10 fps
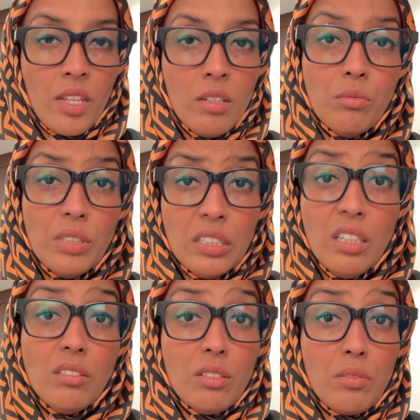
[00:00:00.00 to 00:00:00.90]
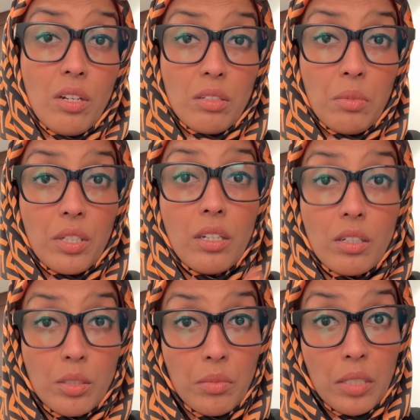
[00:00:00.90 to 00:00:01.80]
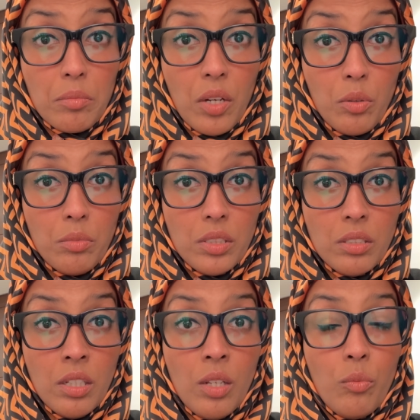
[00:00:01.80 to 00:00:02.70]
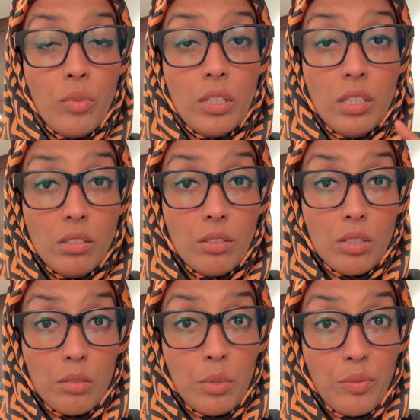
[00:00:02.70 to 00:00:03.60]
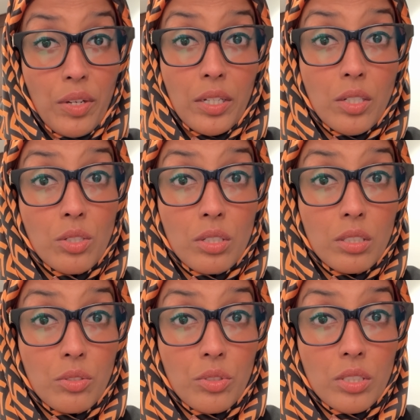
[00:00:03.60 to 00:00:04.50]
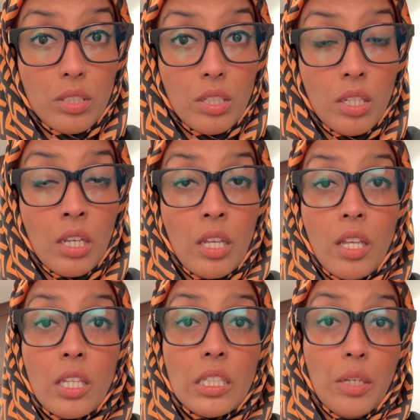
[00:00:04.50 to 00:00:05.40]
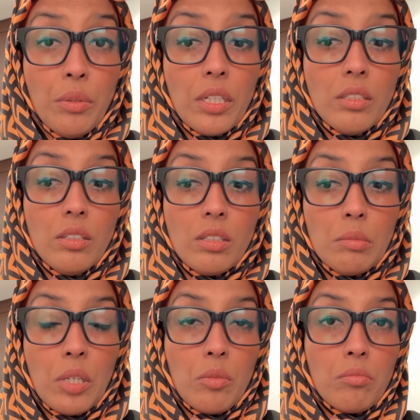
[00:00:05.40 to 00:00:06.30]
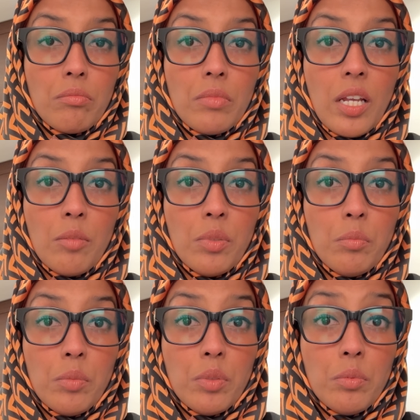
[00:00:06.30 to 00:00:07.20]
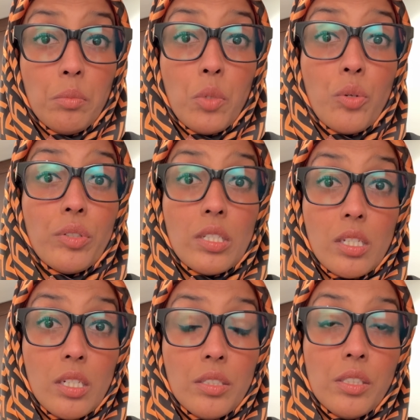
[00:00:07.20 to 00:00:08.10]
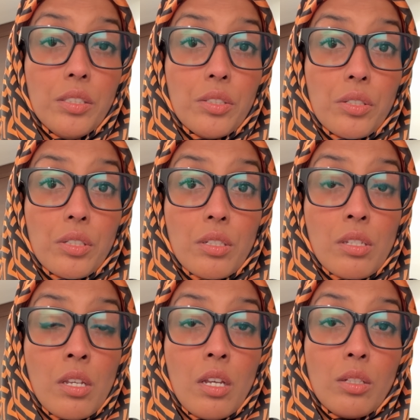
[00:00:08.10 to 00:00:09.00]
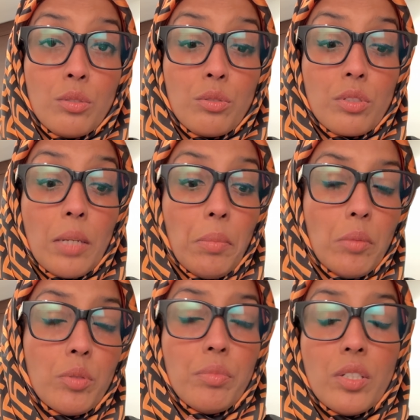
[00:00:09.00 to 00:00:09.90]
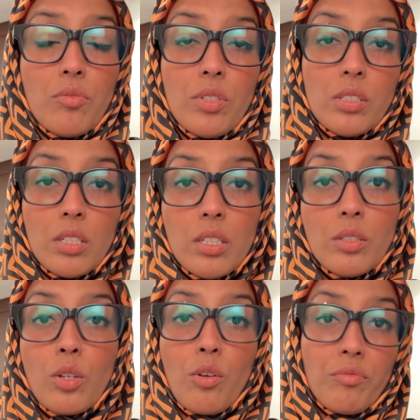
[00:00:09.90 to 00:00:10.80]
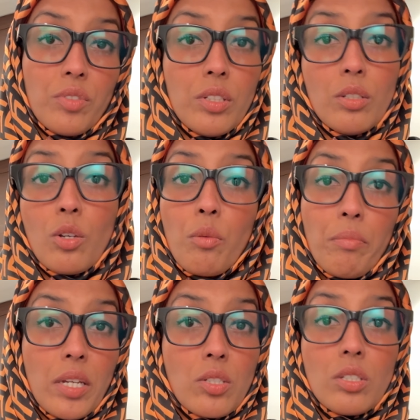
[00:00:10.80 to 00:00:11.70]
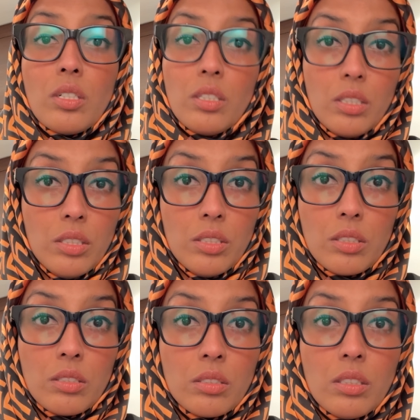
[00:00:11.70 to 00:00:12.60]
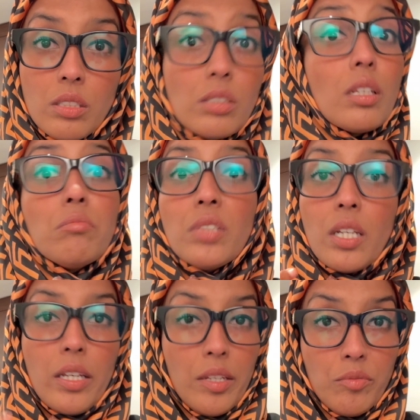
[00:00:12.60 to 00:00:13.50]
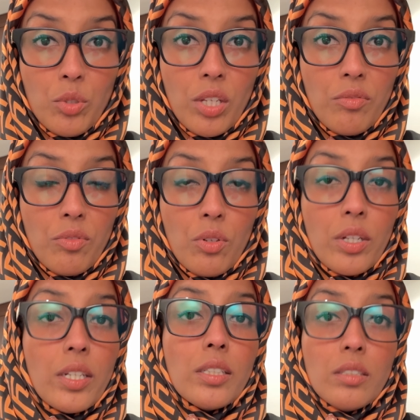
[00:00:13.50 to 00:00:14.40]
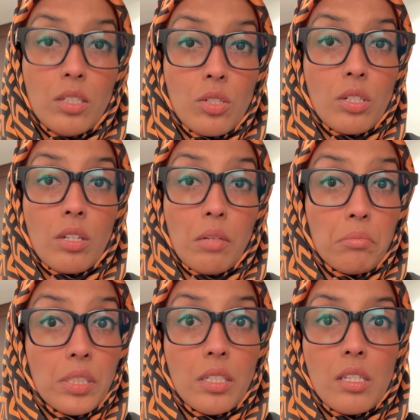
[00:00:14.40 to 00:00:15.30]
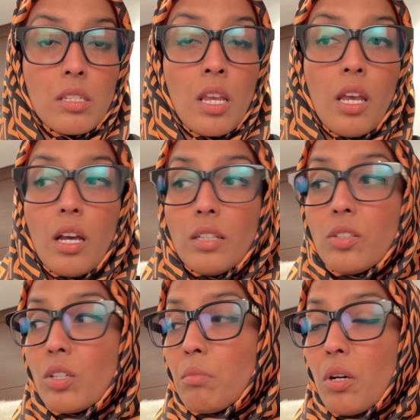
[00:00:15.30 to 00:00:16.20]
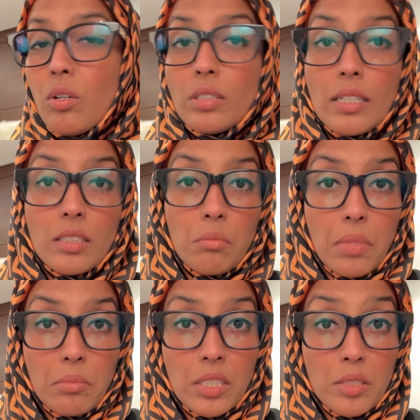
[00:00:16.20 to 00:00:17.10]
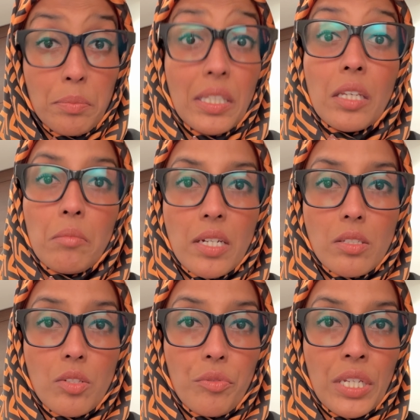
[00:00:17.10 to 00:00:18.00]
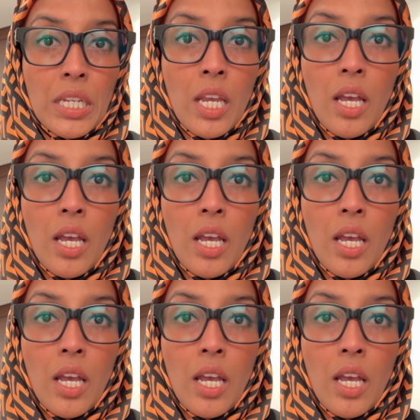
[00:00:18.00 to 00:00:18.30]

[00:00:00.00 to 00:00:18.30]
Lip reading: We need to talk about economic empowerment. We need to talk about financial literacy. Yeah, we can talk about helping people be more resilient leaders, to step up to be the resilient, confident, compassionate leader. This is something I advocate for and I teach in companies. I talk about authentic public speaking mastery.